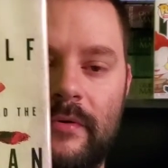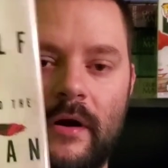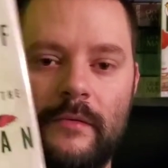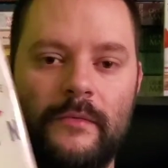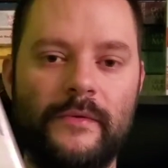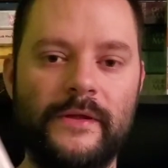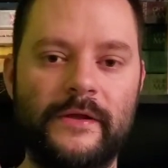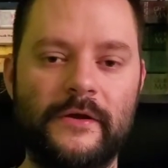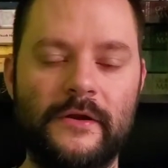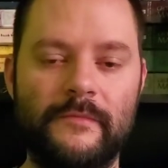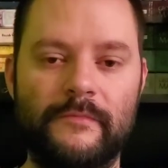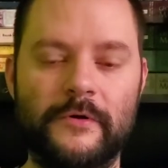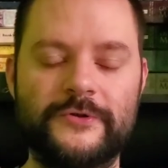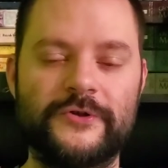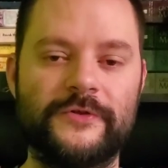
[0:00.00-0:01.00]
probably going to
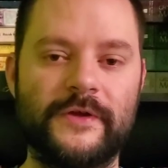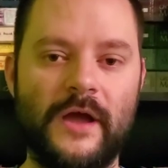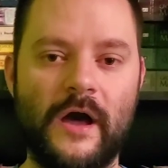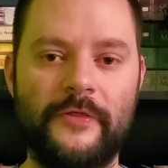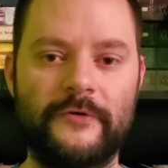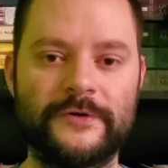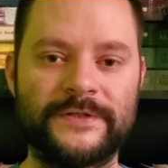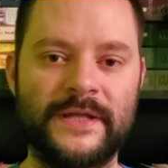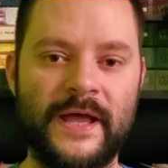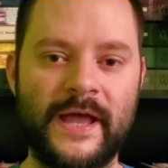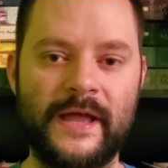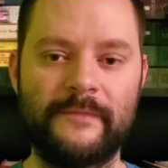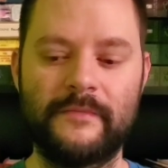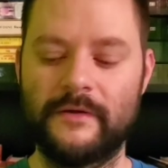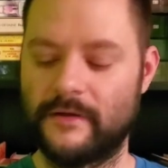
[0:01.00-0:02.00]
butcher the author's
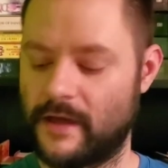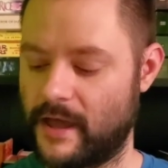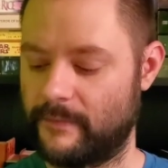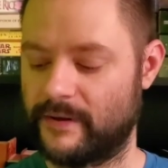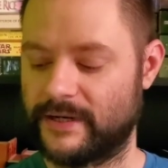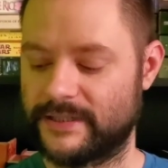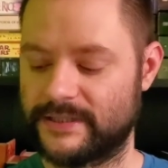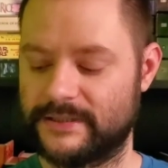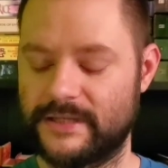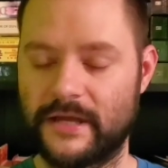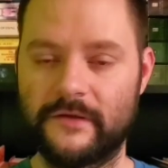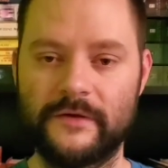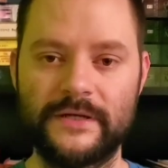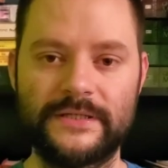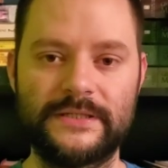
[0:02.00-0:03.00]
name, uh, but it's
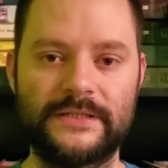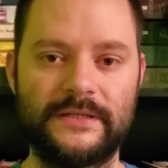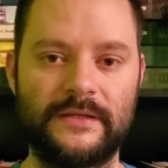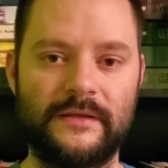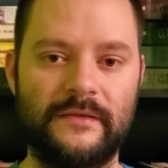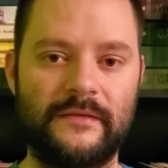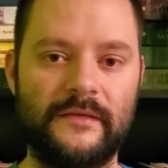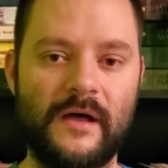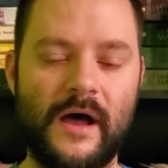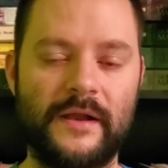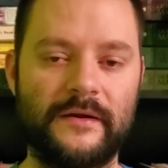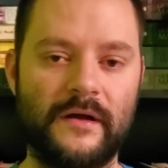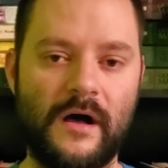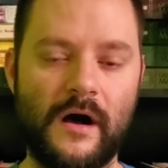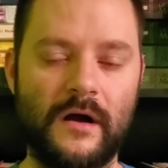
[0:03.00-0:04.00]
Nicholas,
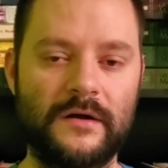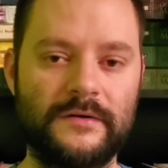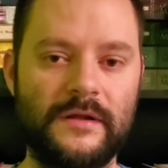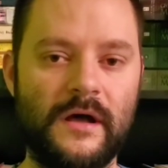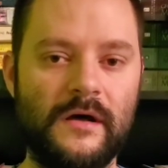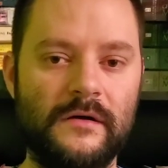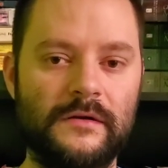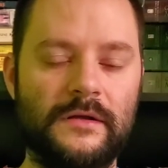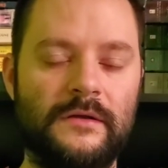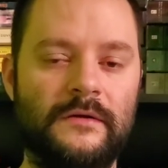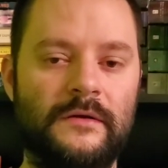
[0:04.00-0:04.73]
not Ockdog.